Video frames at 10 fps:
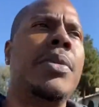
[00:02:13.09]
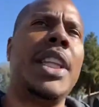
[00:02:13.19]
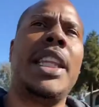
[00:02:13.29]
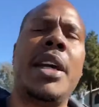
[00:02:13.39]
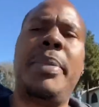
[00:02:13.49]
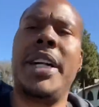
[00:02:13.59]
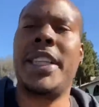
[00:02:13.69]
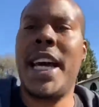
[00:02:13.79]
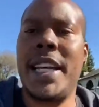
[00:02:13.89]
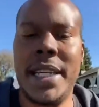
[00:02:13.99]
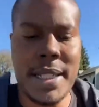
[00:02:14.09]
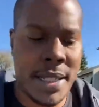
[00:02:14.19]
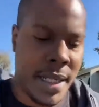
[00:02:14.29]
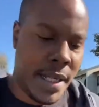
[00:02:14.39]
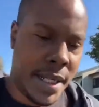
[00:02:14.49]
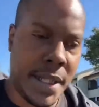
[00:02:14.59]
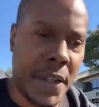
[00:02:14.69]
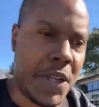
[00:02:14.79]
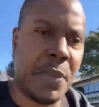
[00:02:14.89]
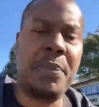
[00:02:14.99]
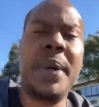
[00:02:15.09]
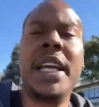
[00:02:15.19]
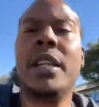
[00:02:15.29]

the thing about that is there's a big